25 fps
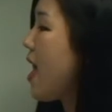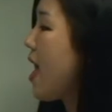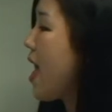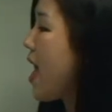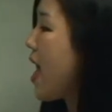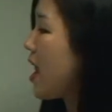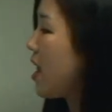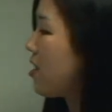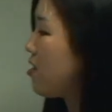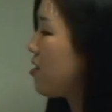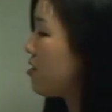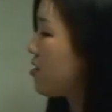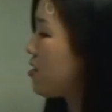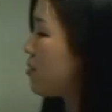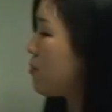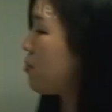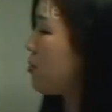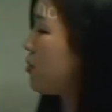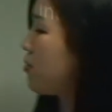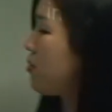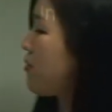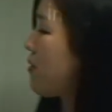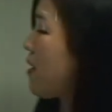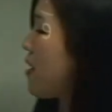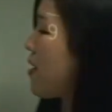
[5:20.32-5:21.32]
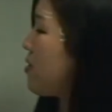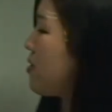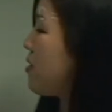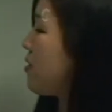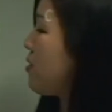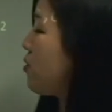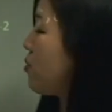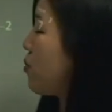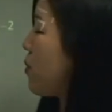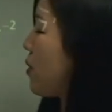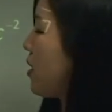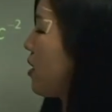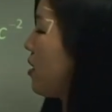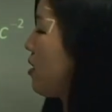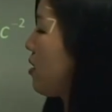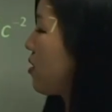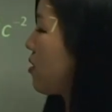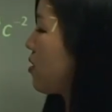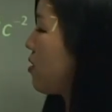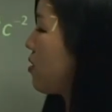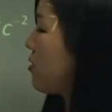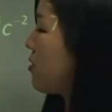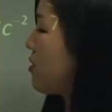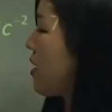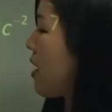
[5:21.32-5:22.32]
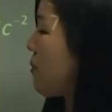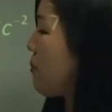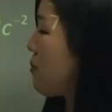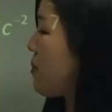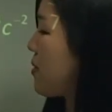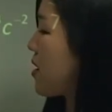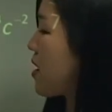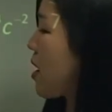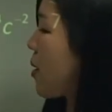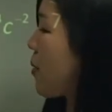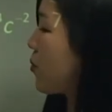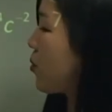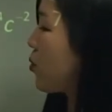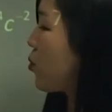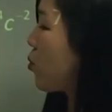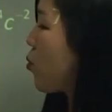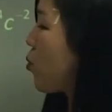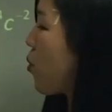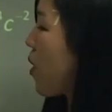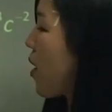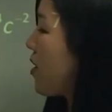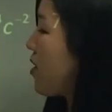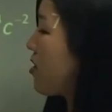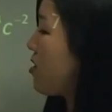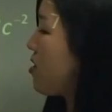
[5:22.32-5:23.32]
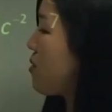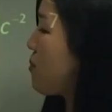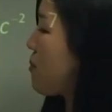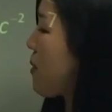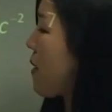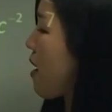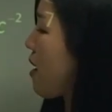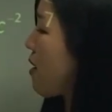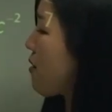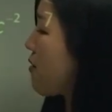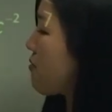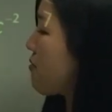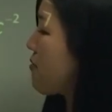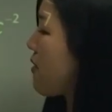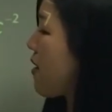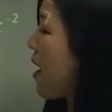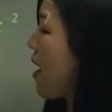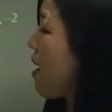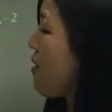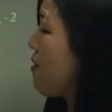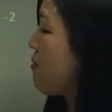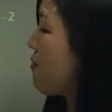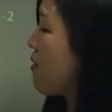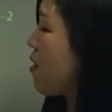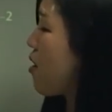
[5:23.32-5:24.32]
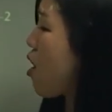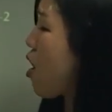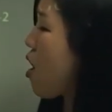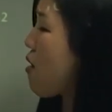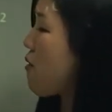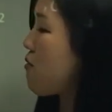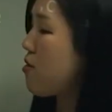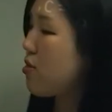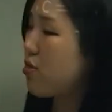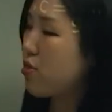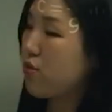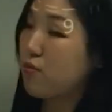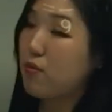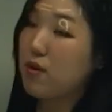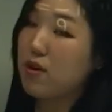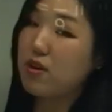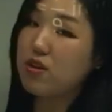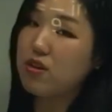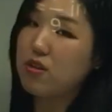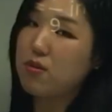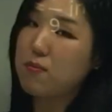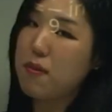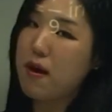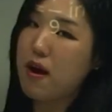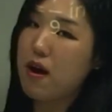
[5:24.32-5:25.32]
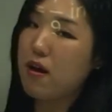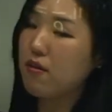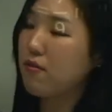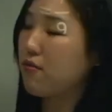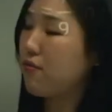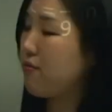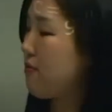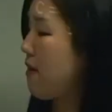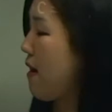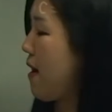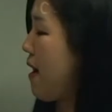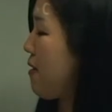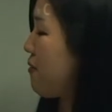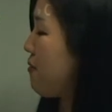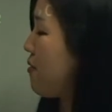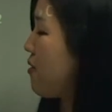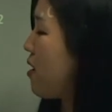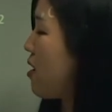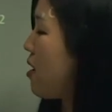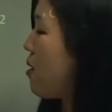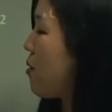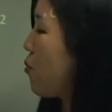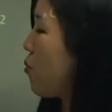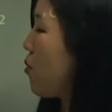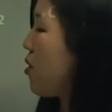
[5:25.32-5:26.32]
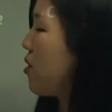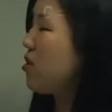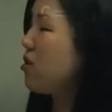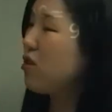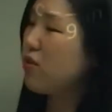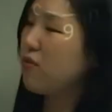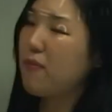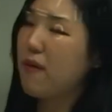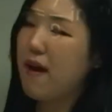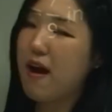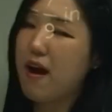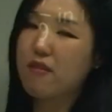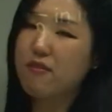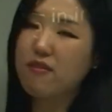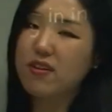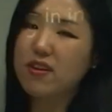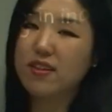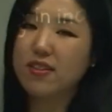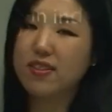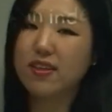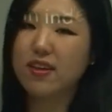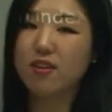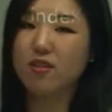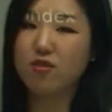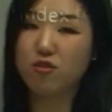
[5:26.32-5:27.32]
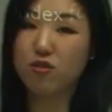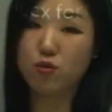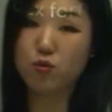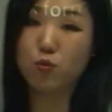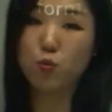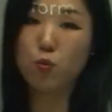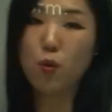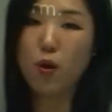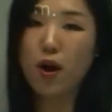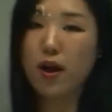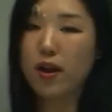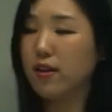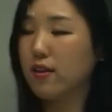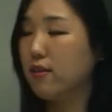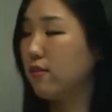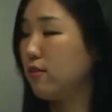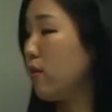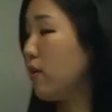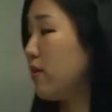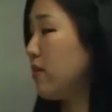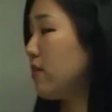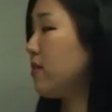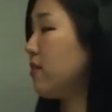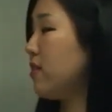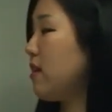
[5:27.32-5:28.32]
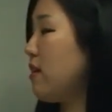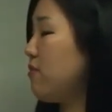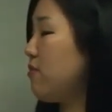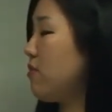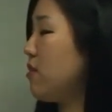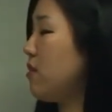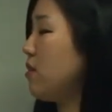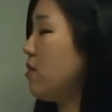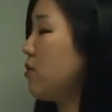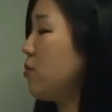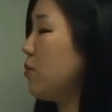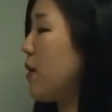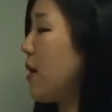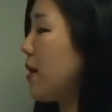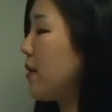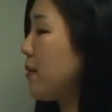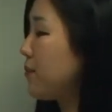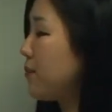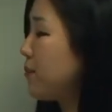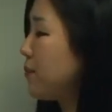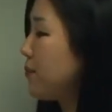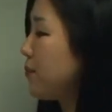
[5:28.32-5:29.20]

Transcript: And I just simplified this one because that becomes one to the power of five over three to the power of five. one to the power of anything is just one, so I just left it as one.